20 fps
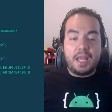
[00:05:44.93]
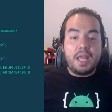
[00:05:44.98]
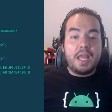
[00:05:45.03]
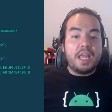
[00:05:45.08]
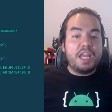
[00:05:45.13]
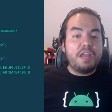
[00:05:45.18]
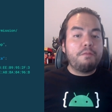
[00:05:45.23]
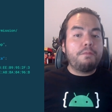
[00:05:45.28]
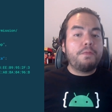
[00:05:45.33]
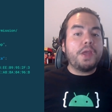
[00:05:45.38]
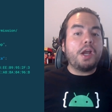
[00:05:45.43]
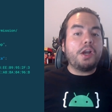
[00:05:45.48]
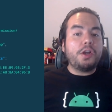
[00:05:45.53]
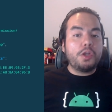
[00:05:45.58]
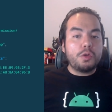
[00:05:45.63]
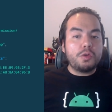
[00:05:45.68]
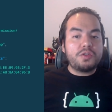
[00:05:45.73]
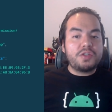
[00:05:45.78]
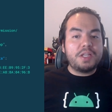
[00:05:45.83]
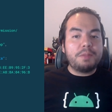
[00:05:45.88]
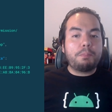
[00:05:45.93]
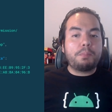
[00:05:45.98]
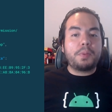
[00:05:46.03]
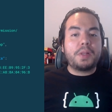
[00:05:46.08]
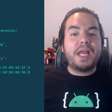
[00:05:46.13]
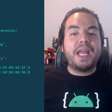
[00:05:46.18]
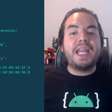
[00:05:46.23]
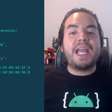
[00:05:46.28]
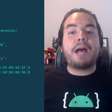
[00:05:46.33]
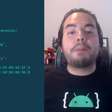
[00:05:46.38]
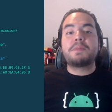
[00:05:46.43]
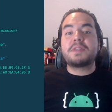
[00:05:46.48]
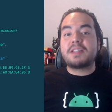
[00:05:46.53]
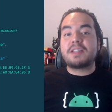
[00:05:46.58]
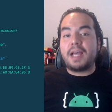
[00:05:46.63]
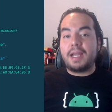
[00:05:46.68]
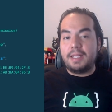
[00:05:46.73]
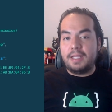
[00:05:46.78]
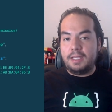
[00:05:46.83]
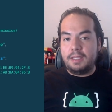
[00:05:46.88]
If you're using Play App
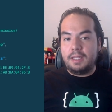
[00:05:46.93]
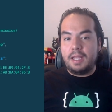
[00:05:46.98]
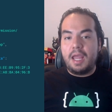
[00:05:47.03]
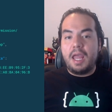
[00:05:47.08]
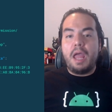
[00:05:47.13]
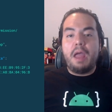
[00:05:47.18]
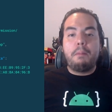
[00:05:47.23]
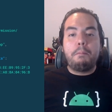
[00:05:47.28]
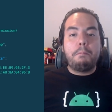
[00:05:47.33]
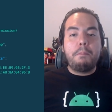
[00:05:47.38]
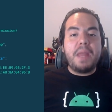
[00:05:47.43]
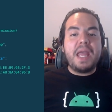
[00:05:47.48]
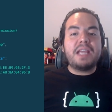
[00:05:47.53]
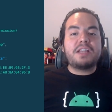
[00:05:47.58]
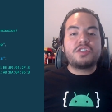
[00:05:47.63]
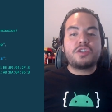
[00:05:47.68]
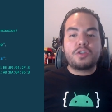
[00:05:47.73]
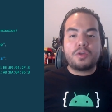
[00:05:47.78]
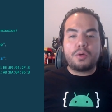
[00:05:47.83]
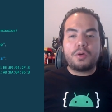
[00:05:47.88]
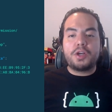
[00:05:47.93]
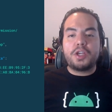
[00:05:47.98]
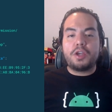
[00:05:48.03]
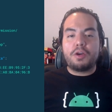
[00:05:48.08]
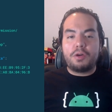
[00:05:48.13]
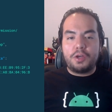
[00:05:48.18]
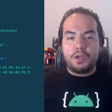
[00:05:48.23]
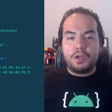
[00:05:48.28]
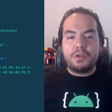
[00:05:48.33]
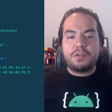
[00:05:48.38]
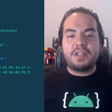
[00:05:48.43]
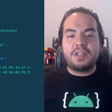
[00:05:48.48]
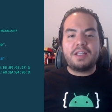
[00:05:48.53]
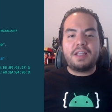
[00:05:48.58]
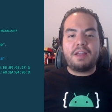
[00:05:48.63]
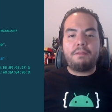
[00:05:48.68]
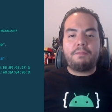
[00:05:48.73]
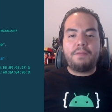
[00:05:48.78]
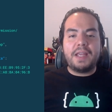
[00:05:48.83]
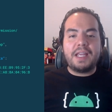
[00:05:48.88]
Signing, make sure you're using
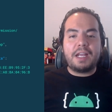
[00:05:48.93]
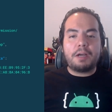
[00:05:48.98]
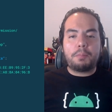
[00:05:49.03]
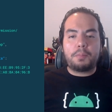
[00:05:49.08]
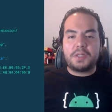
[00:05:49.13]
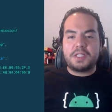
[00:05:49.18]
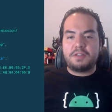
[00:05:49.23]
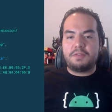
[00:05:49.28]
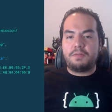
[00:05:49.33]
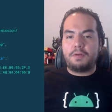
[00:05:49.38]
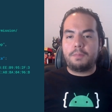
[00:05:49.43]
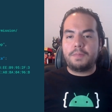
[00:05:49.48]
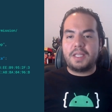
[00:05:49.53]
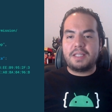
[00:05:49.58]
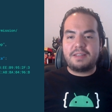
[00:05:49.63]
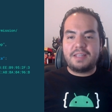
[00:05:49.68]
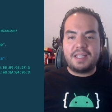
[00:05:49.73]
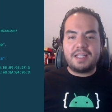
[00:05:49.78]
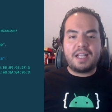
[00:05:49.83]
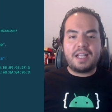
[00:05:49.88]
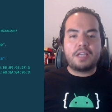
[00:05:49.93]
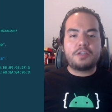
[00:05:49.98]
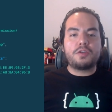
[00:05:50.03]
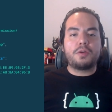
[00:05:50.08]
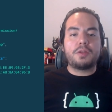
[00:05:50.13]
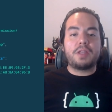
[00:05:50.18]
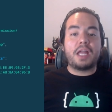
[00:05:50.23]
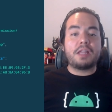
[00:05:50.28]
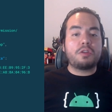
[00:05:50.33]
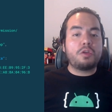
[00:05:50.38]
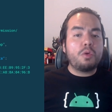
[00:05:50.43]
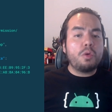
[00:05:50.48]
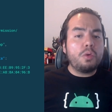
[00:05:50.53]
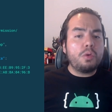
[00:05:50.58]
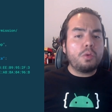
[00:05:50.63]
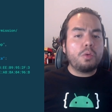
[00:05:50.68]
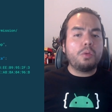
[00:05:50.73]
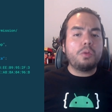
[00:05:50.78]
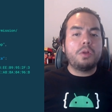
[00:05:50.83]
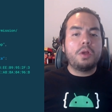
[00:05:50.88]
the fingerprints from the signature that
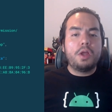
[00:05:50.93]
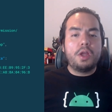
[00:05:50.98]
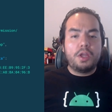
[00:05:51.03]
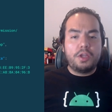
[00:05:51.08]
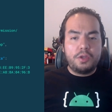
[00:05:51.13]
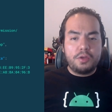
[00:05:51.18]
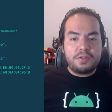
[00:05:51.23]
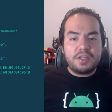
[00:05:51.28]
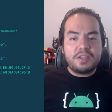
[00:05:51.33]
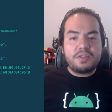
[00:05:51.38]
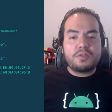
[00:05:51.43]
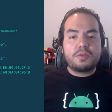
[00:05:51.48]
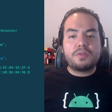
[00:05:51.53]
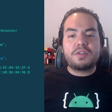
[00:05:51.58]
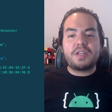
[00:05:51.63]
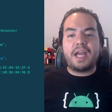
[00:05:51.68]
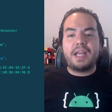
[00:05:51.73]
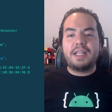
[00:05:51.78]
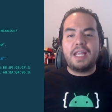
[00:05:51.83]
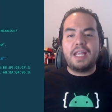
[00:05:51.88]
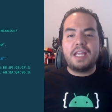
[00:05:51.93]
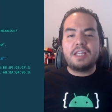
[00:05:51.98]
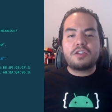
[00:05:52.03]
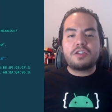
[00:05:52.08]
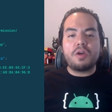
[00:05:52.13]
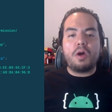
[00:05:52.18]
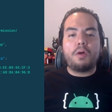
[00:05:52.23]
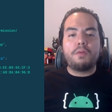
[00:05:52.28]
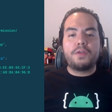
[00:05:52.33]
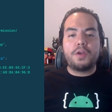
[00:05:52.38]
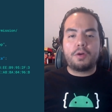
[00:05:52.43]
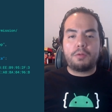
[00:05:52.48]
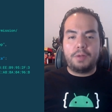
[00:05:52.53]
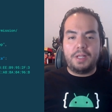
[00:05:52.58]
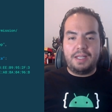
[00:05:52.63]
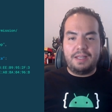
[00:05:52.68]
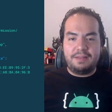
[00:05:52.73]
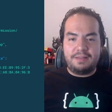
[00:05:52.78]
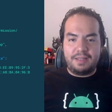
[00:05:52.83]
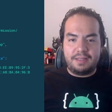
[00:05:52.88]
Google uses to sign each of your
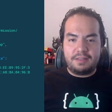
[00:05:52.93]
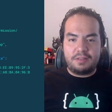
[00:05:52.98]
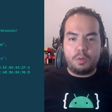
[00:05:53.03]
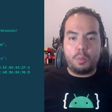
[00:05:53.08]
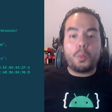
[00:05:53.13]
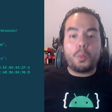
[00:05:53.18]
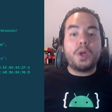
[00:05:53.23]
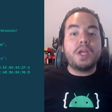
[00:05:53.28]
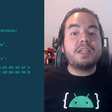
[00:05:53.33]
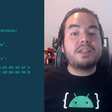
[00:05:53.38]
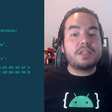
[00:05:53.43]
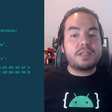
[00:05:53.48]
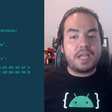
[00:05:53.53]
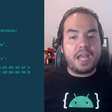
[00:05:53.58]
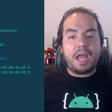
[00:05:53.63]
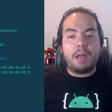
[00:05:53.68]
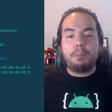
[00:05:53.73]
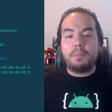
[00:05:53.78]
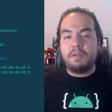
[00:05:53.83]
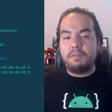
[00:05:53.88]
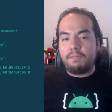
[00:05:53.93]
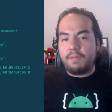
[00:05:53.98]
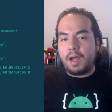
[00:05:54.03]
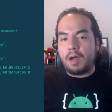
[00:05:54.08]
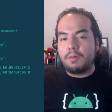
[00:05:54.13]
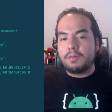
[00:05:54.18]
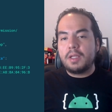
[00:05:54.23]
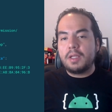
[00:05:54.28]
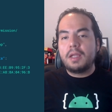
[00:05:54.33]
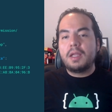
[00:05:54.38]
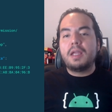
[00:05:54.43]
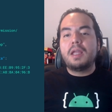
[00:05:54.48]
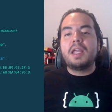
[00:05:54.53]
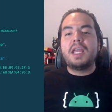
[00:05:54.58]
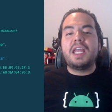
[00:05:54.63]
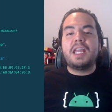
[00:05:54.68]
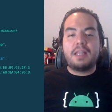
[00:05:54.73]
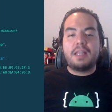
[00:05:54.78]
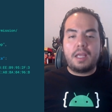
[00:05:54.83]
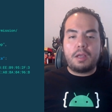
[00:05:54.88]
releases, which can be found
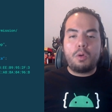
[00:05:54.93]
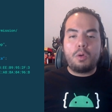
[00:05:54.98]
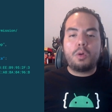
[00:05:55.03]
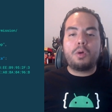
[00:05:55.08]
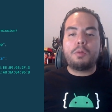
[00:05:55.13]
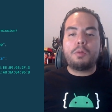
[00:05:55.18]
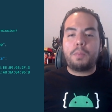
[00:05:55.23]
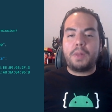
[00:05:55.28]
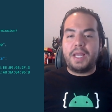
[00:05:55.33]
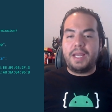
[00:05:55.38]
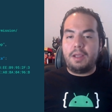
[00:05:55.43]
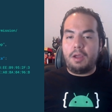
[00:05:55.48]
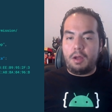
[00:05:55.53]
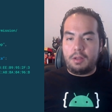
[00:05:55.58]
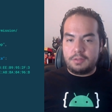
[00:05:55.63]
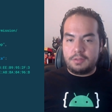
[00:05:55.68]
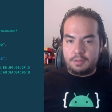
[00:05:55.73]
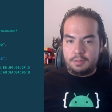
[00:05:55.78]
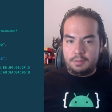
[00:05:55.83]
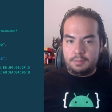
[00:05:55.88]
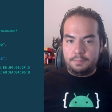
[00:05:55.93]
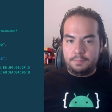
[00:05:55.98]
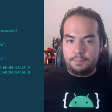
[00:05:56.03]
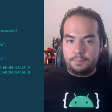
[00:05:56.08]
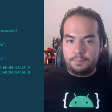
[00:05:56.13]
in the Google Play console.